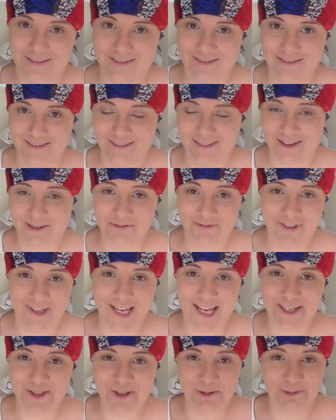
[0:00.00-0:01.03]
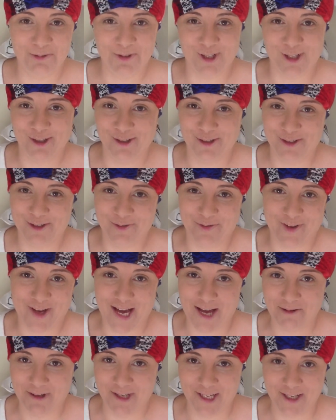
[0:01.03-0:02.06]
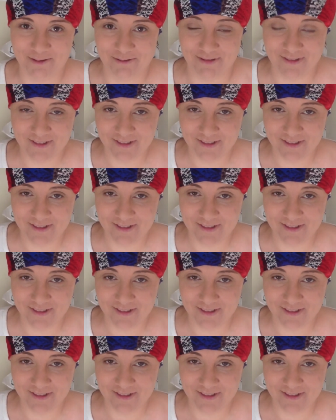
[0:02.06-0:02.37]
Yeah. I won't get too close if I were you.